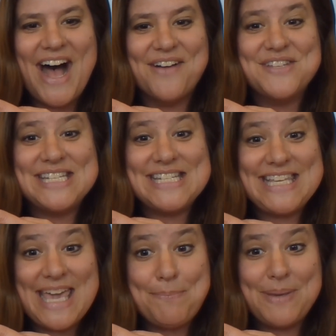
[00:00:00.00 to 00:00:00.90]
of
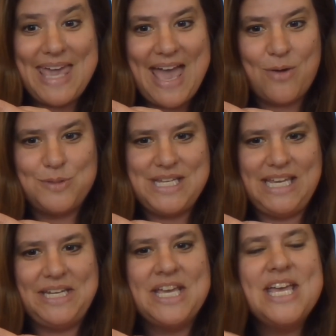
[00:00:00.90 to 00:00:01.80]
skip
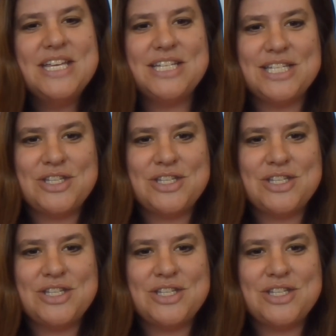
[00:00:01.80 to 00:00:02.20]
counting to